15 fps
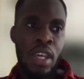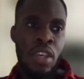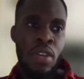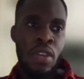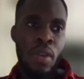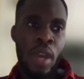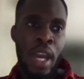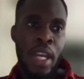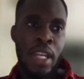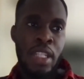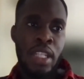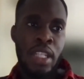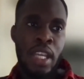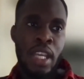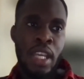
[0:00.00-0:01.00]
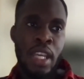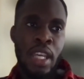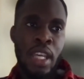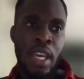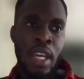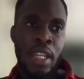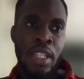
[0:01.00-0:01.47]
it
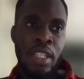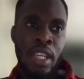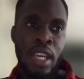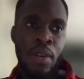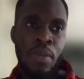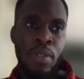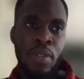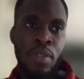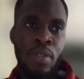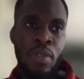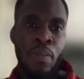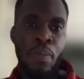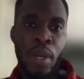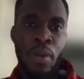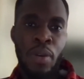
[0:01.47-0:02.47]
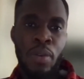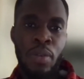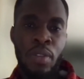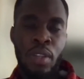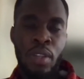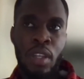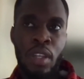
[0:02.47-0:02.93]
actually helps you to
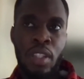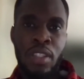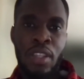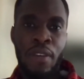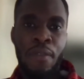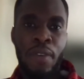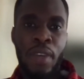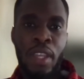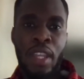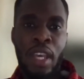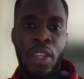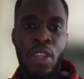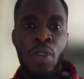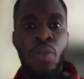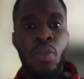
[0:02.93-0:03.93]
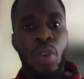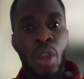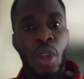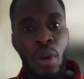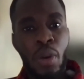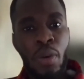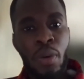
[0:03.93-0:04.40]
build something that
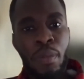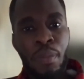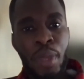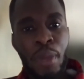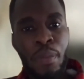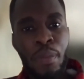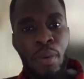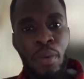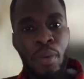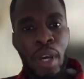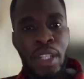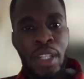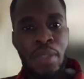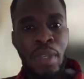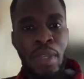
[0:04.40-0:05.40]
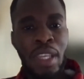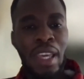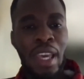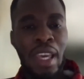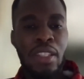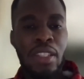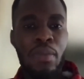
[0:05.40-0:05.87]
people will actually be
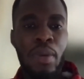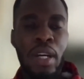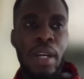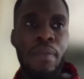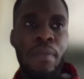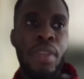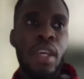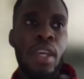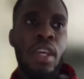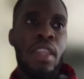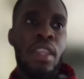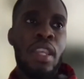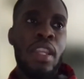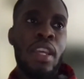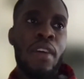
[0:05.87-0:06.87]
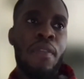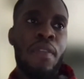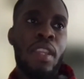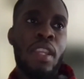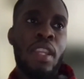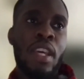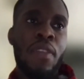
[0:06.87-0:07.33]
engaged by. Then I
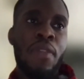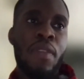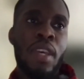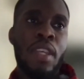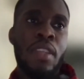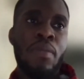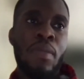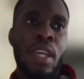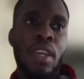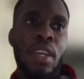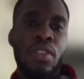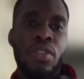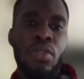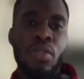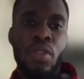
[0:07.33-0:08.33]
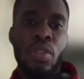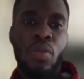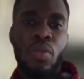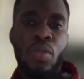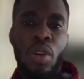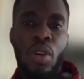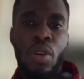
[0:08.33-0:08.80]
think the next thing is making sure
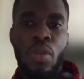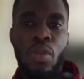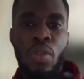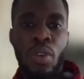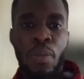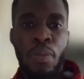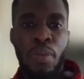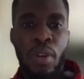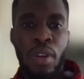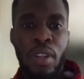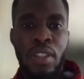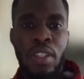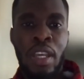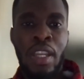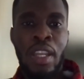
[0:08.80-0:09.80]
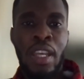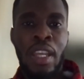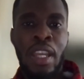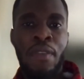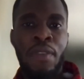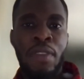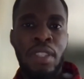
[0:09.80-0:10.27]
you know your product and
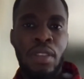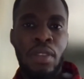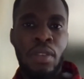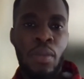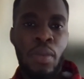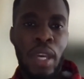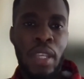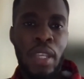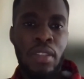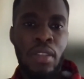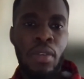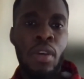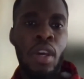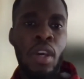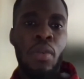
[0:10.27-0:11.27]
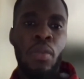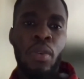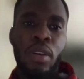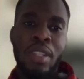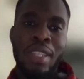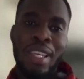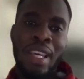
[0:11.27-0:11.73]
in every single way. So
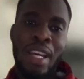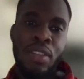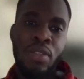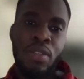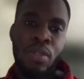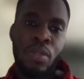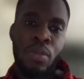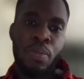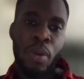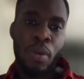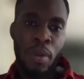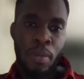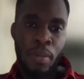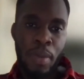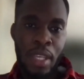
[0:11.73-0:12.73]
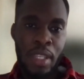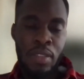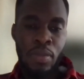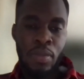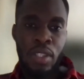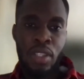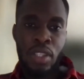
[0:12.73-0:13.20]
what the actual problem
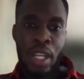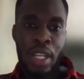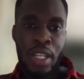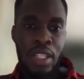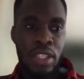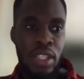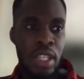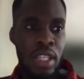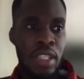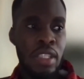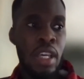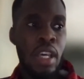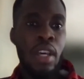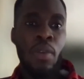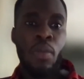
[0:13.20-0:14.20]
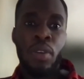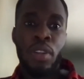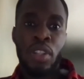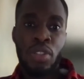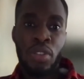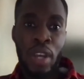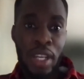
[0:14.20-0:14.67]
is, what the challenge is, what
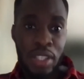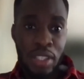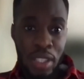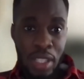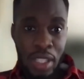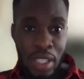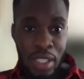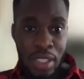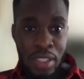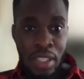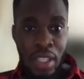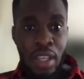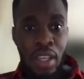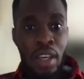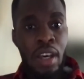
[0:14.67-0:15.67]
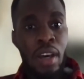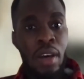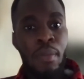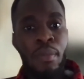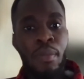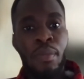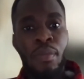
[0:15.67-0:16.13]
the traction is,
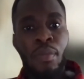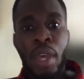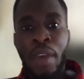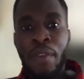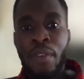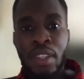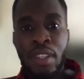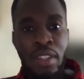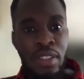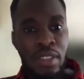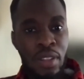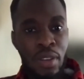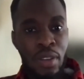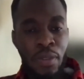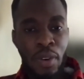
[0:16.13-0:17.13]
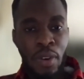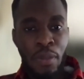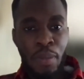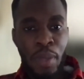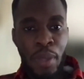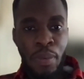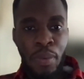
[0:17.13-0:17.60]
evidence
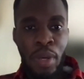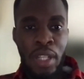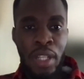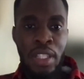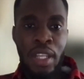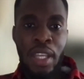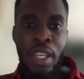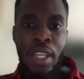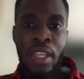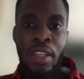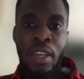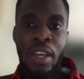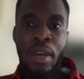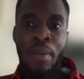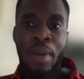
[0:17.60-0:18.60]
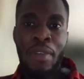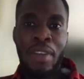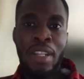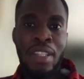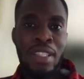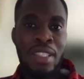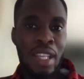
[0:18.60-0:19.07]
of people actually
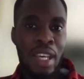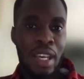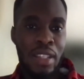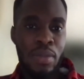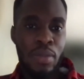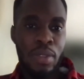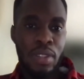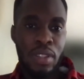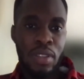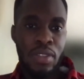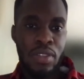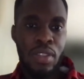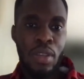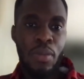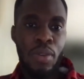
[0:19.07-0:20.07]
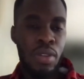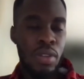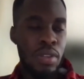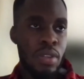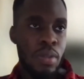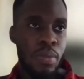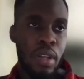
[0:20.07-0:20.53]
having a desire to want to consume or
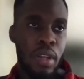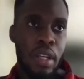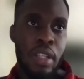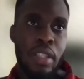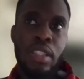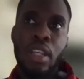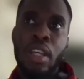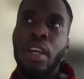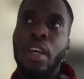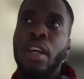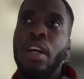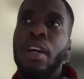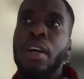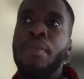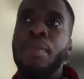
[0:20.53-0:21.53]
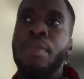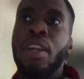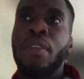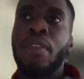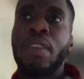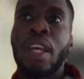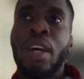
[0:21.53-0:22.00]
use your products. Then
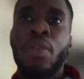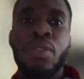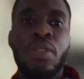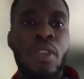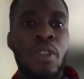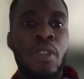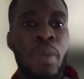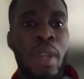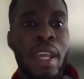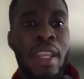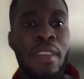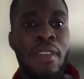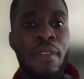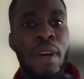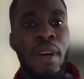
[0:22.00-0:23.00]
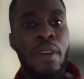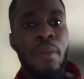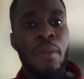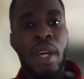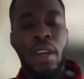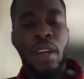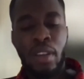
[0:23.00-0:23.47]
after that, also explaining the founder
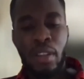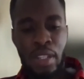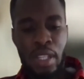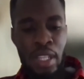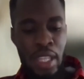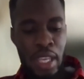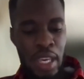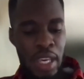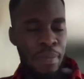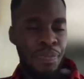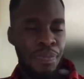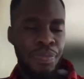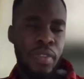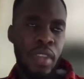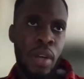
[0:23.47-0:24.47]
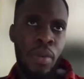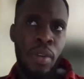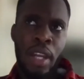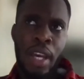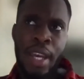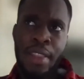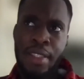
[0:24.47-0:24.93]
background. And yeah, I
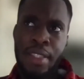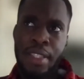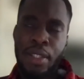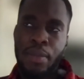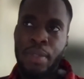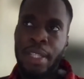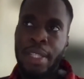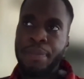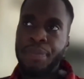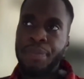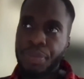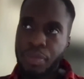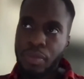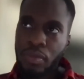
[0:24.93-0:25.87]
won't lie, it does help that